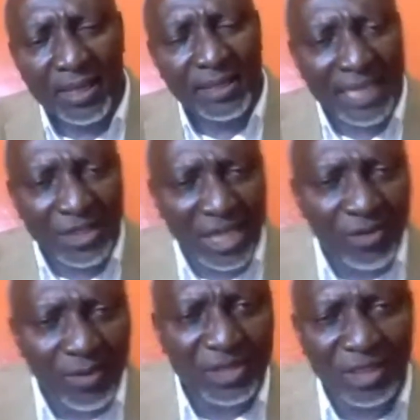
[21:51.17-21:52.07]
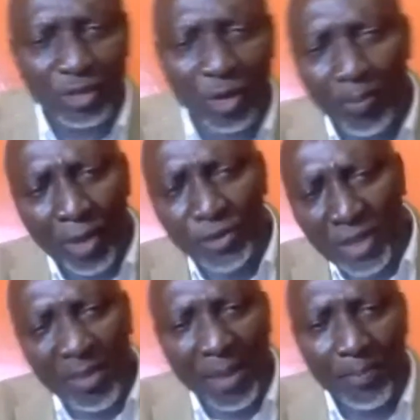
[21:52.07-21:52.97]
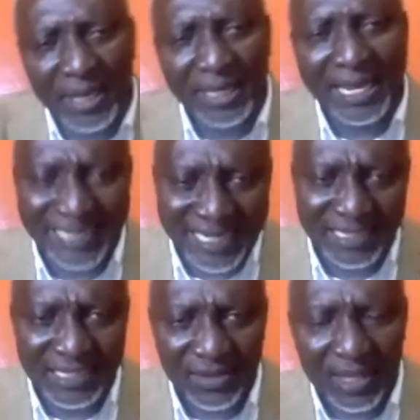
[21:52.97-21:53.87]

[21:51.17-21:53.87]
the generations unborn to come and pay that debt.